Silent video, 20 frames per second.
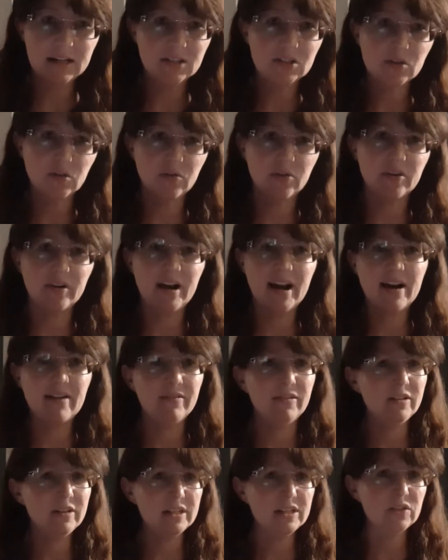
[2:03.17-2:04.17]
so they're not
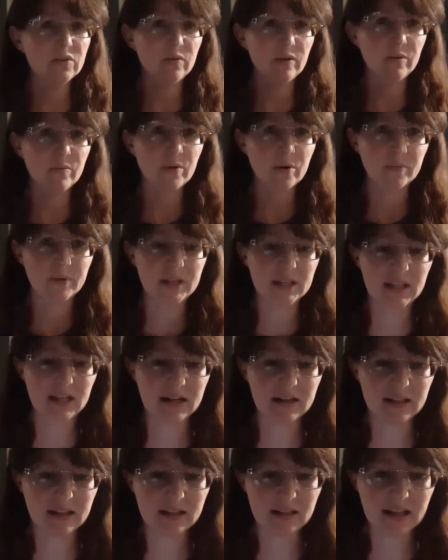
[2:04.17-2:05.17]
really doing what we
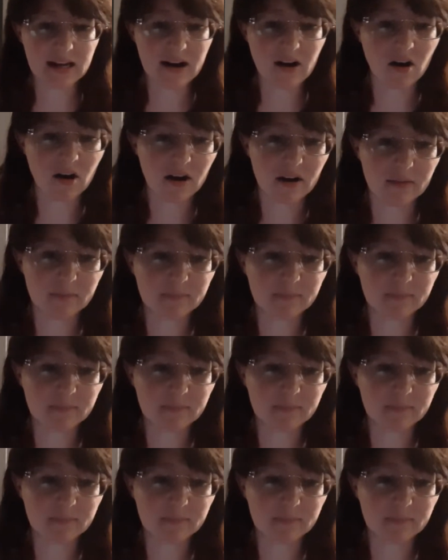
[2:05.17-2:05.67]
think that they are.